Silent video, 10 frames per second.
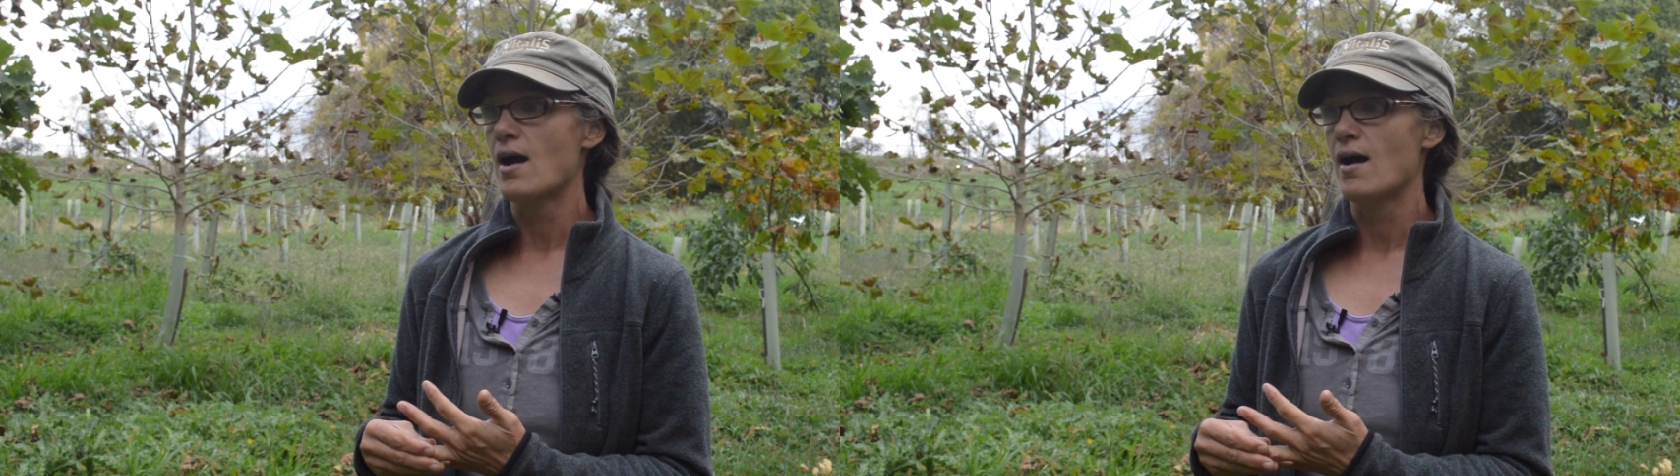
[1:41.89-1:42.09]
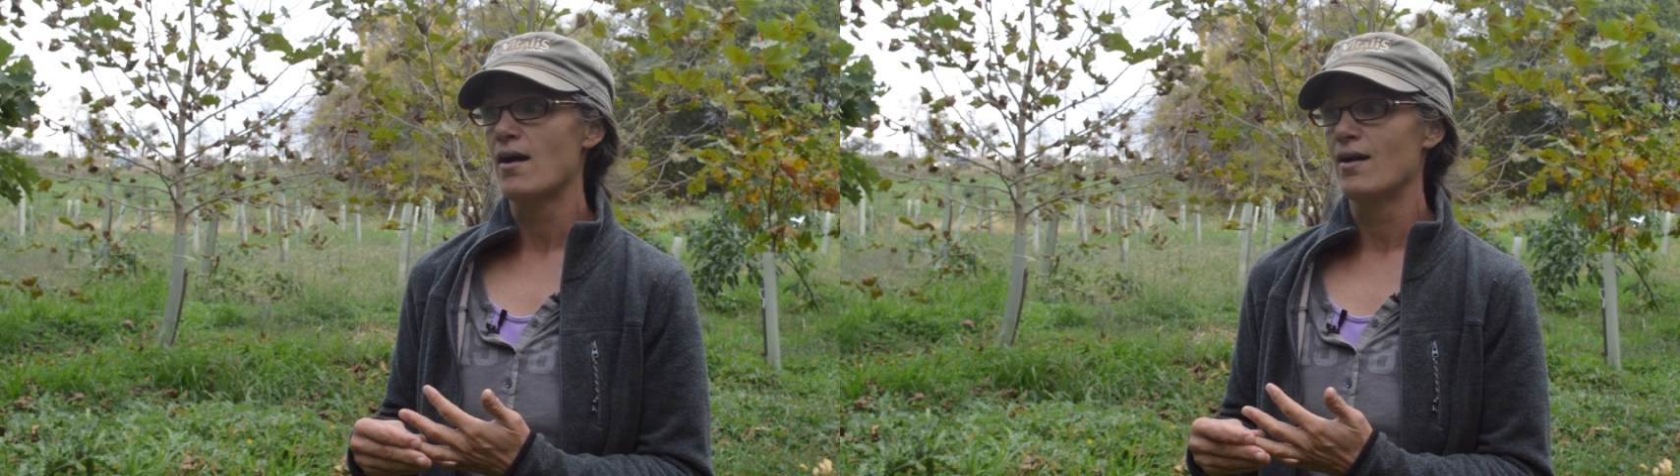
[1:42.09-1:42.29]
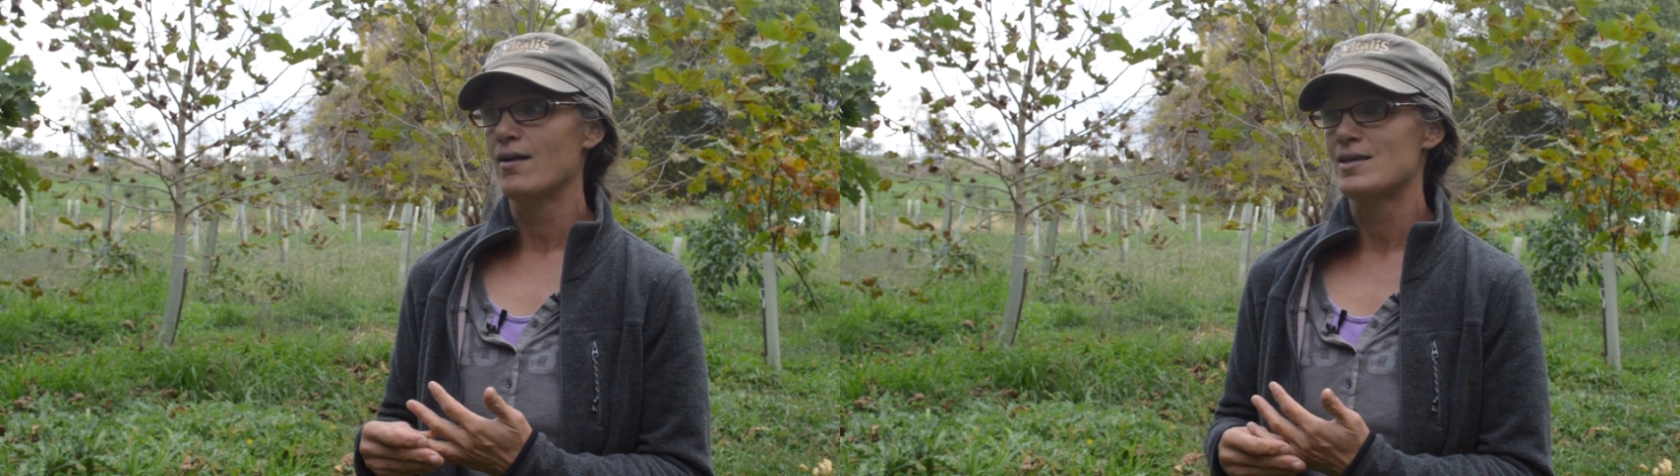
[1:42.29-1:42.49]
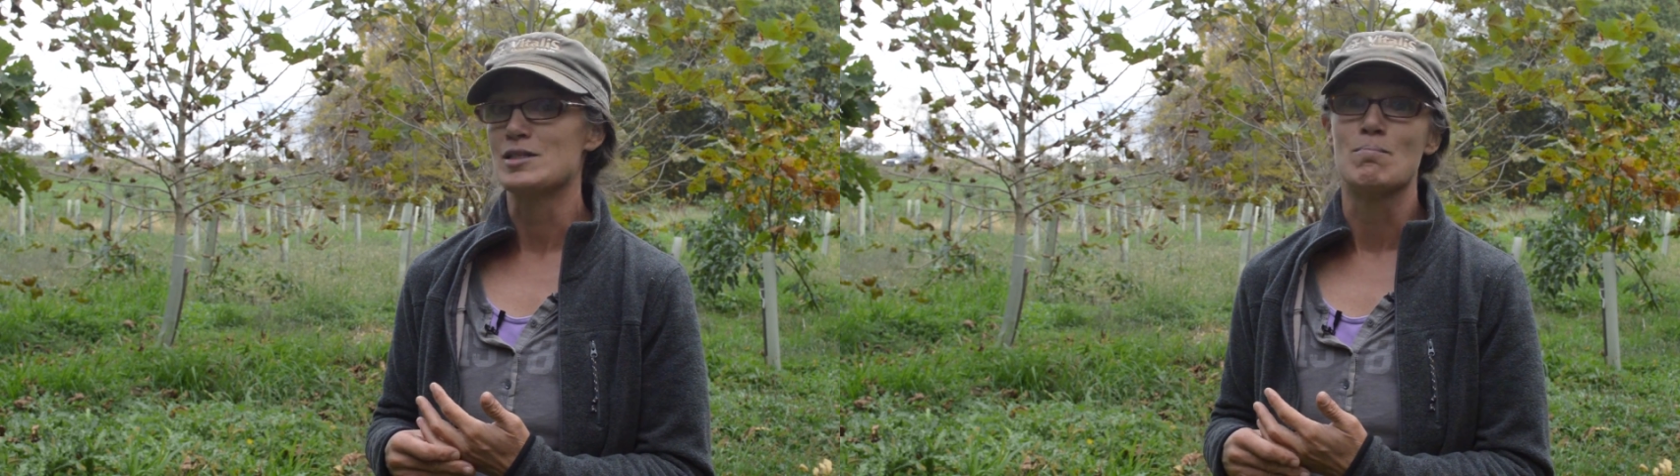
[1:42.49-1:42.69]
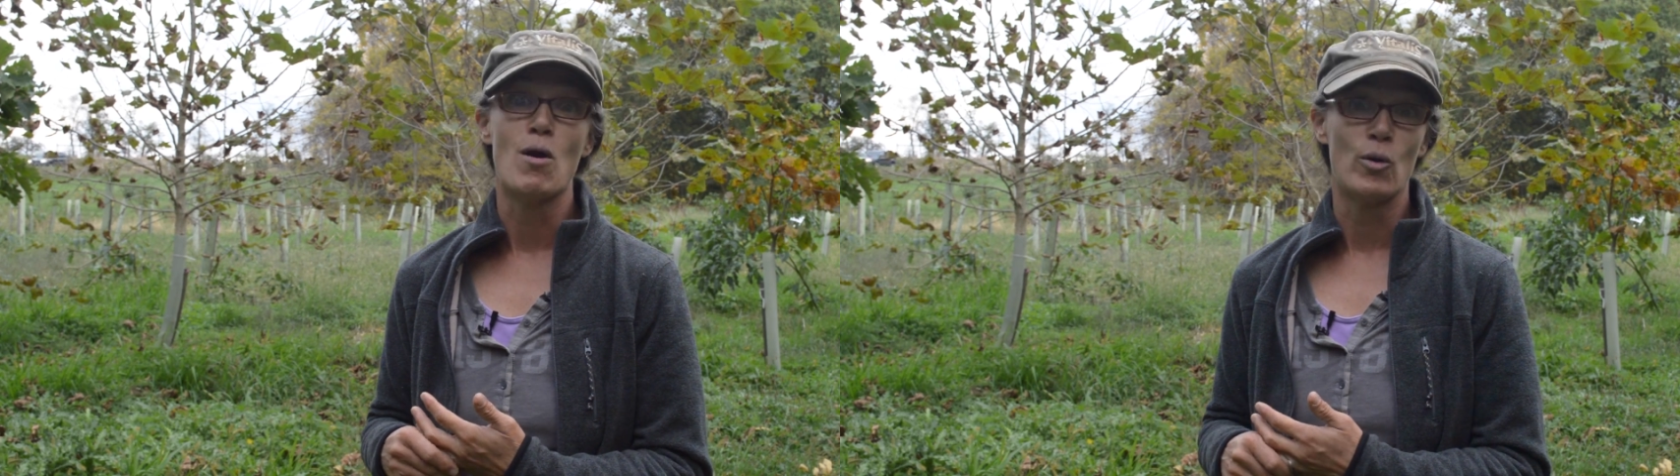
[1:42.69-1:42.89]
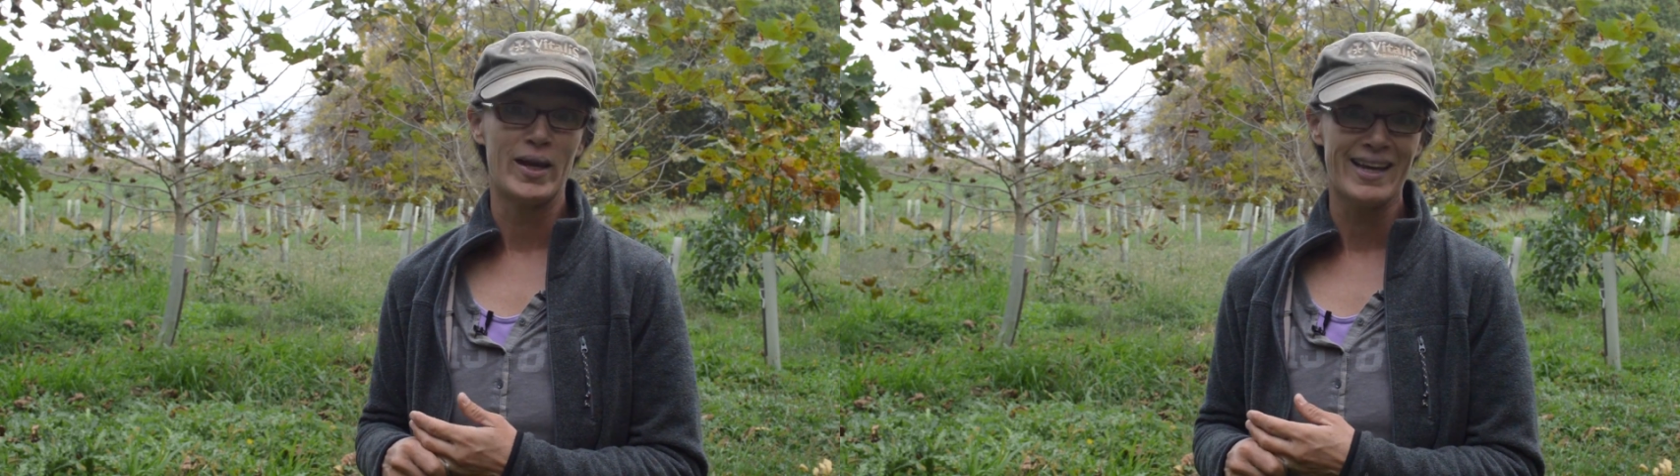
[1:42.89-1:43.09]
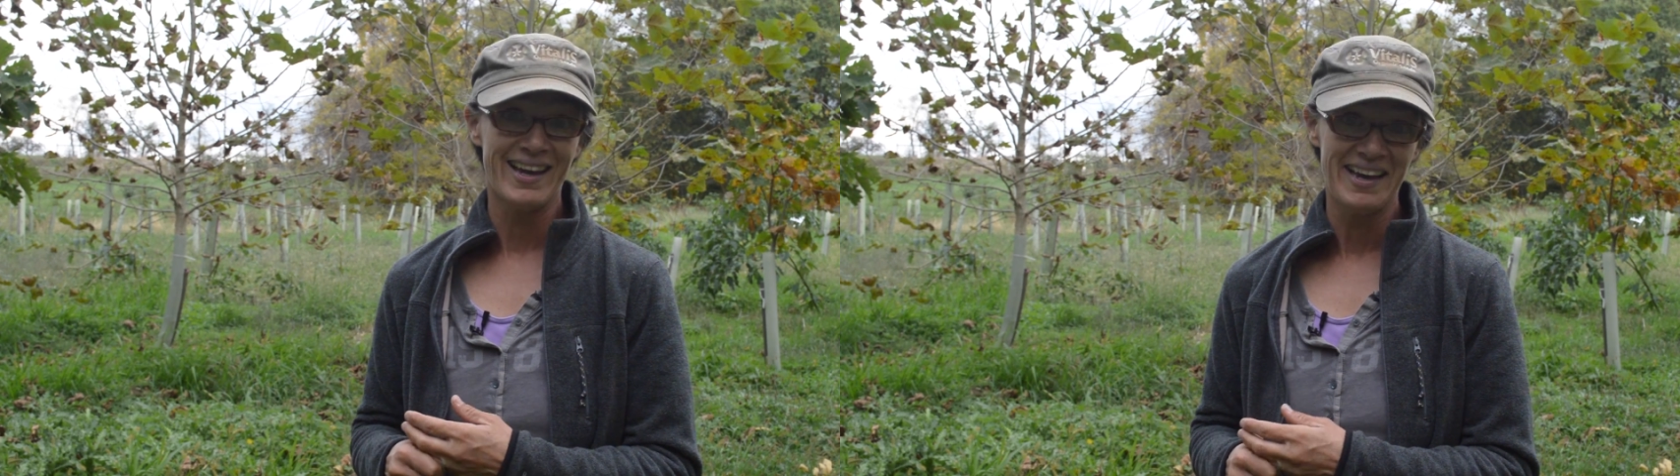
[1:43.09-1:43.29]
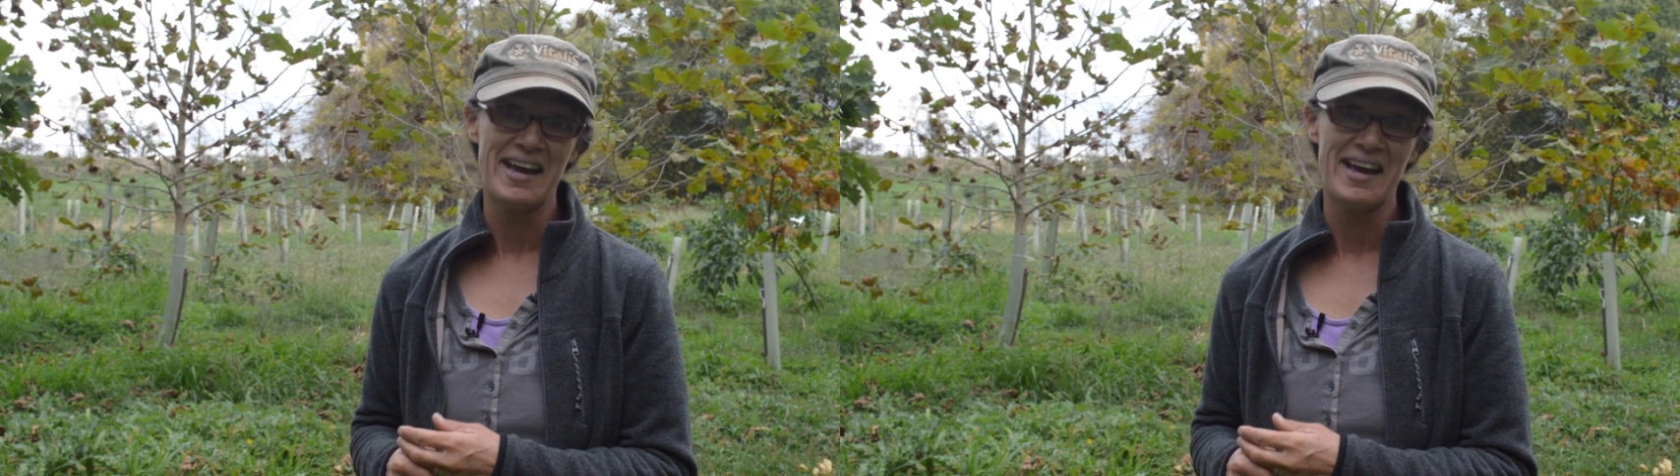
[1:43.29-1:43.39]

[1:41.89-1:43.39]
uh, is mowing.